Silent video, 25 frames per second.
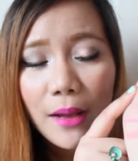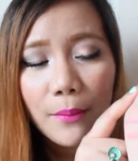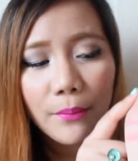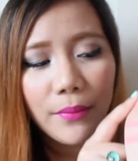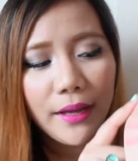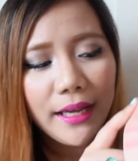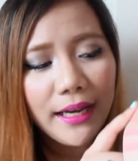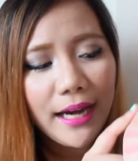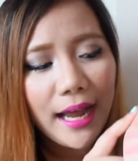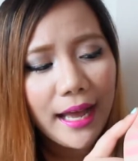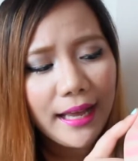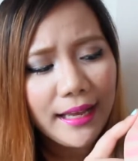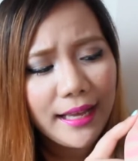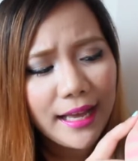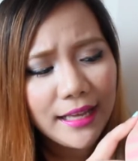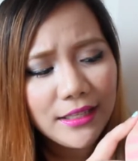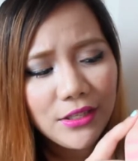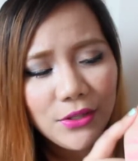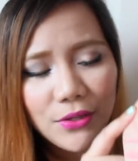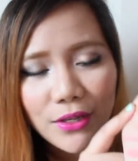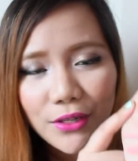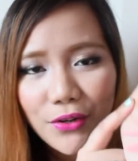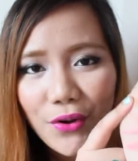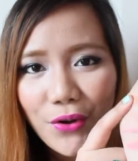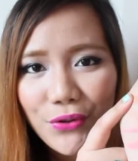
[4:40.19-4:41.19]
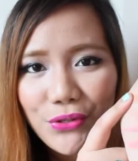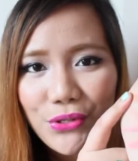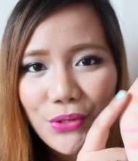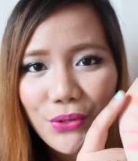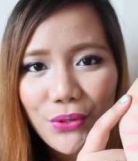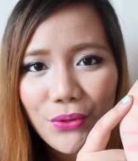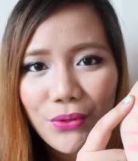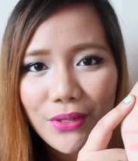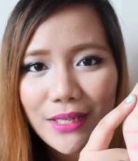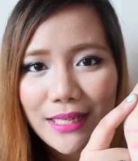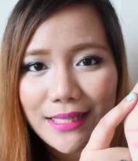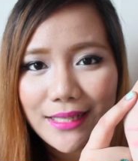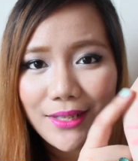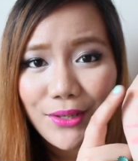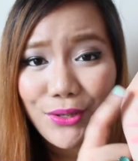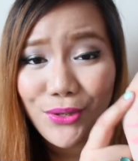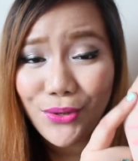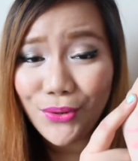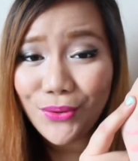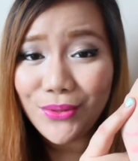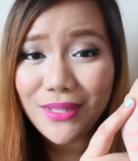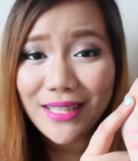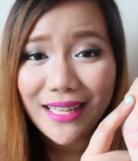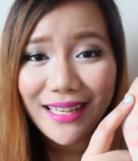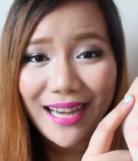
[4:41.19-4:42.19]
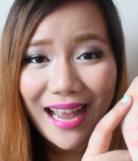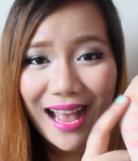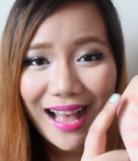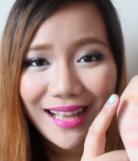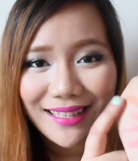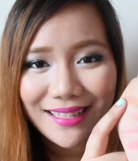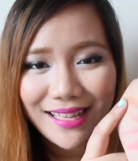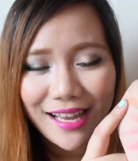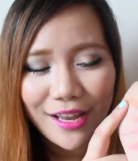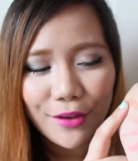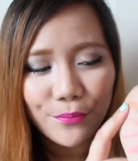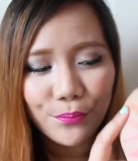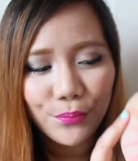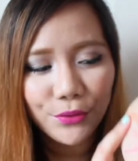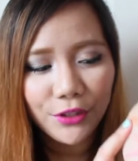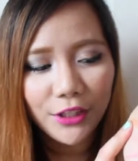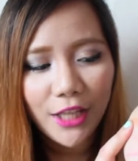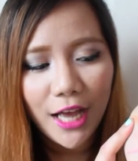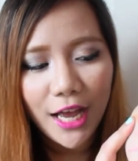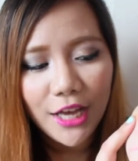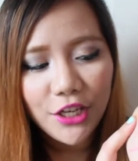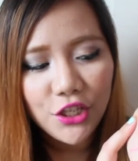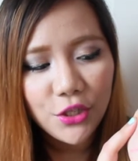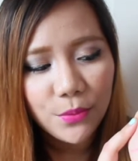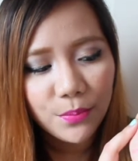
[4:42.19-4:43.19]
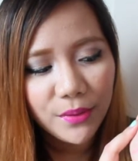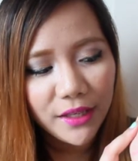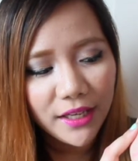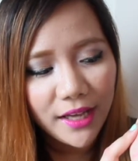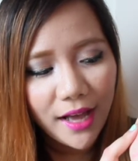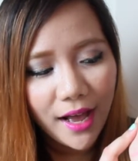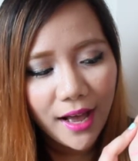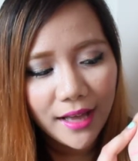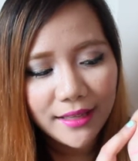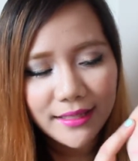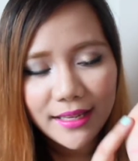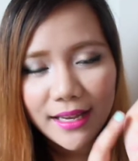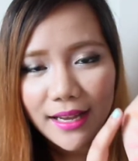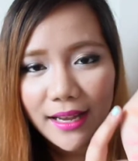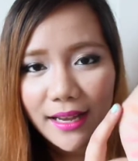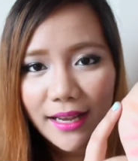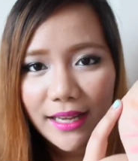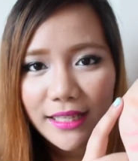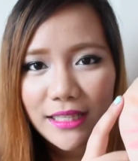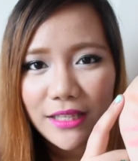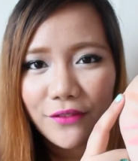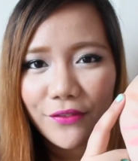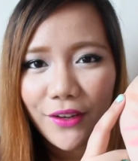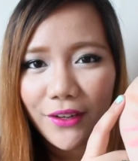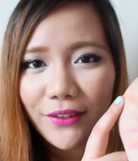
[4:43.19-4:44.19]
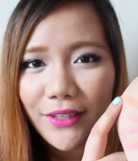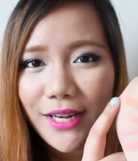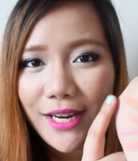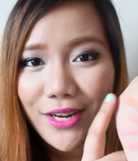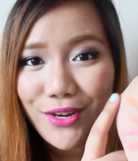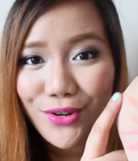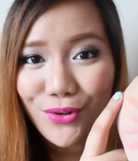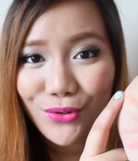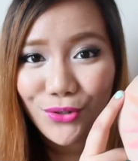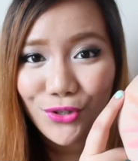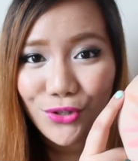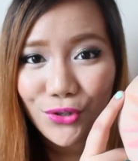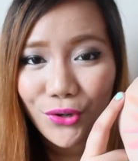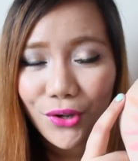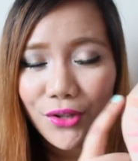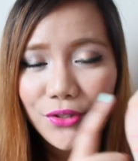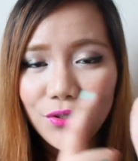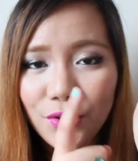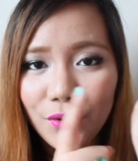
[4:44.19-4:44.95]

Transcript: but I guess you can also use it as a blush because it's very neutral,